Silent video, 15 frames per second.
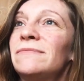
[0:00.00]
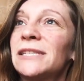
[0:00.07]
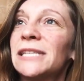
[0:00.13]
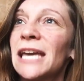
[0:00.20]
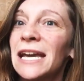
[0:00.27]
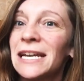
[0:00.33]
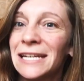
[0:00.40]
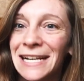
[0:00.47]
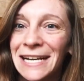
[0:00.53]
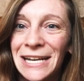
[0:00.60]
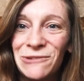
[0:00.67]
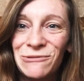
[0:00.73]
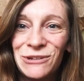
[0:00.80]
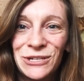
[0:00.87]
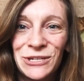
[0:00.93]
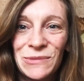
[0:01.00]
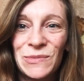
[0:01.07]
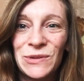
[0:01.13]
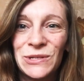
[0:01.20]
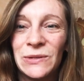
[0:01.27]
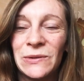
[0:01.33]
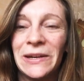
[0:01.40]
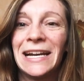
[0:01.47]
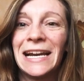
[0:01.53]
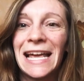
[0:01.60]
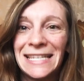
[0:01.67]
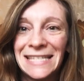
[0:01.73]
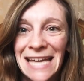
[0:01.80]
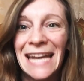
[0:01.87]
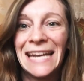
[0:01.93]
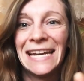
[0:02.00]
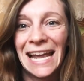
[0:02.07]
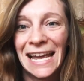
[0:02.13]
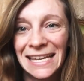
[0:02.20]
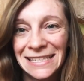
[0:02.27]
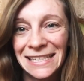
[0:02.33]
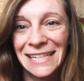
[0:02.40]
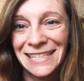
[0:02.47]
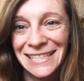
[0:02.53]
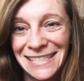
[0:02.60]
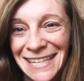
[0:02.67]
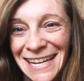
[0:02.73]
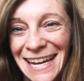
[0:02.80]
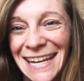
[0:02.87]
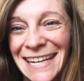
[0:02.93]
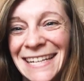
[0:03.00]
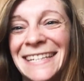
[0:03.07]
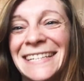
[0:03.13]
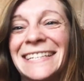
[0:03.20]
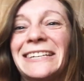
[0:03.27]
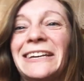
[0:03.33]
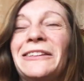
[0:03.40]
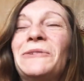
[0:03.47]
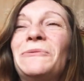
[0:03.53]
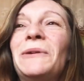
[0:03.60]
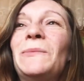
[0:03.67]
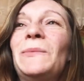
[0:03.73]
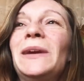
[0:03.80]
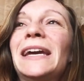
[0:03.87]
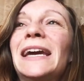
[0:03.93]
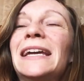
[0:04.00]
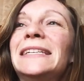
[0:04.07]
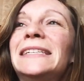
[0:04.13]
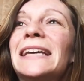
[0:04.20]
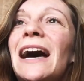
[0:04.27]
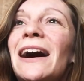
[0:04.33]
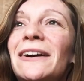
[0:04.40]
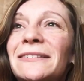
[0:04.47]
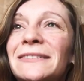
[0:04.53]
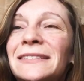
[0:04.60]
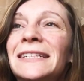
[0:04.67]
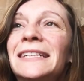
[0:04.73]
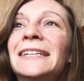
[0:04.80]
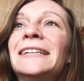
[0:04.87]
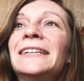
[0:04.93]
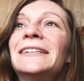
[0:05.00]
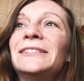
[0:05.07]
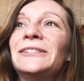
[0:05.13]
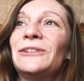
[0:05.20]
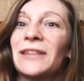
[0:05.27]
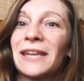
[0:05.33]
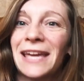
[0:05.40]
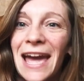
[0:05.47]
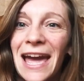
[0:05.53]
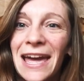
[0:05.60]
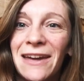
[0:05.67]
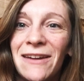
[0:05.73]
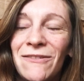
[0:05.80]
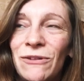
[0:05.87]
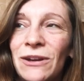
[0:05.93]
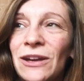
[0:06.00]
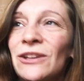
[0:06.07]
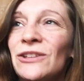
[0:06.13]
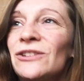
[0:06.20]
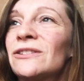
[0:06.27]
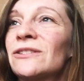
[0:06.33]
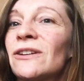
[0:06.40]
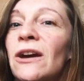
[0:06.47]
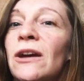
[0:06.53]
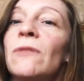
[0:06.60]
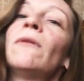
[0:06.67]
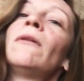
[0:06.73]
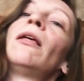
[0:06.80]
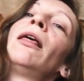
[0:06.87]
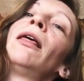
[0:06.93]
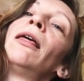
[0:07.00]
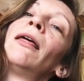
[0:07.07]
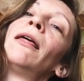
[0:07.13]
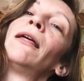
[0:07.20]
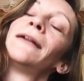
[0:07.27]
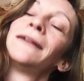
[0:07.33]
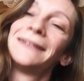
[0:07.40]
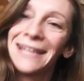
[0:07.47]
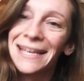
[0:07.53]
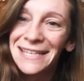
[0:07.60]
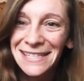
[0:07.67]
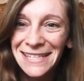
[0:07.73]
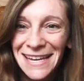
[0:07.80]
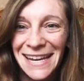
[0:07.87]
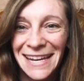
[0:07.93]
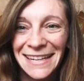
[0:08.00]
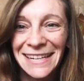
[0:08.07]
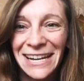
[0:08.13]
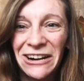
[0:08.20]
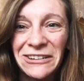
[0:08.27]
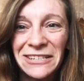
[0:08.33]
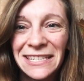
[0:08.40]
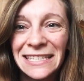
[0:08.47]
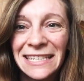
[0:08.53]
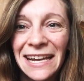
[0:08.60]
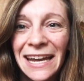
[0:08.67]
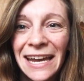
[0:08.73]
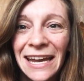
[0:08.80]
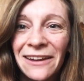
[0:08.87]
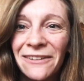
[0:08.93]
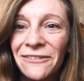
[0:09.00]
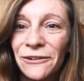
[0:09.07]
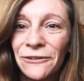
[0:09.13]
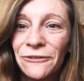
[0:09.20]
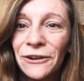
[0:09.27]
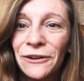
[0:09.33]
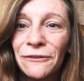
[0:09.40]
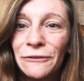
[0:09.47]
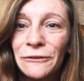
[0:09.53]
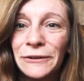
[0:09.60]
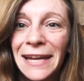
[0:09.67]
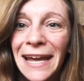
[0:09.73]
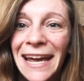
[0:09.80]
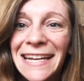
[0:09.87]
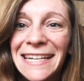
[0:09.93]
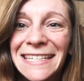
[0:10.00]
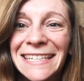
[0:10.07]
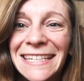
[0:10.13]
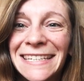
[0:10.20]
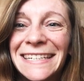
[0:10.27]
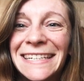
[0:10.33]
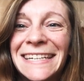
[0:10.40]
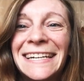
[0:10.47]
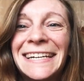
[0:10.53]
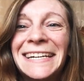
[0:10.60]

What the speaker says: technically we should be doing less and less each day, so that when we get down to the cave we can just go, oh, that's it, now I just lay here for 3 or 4 days, and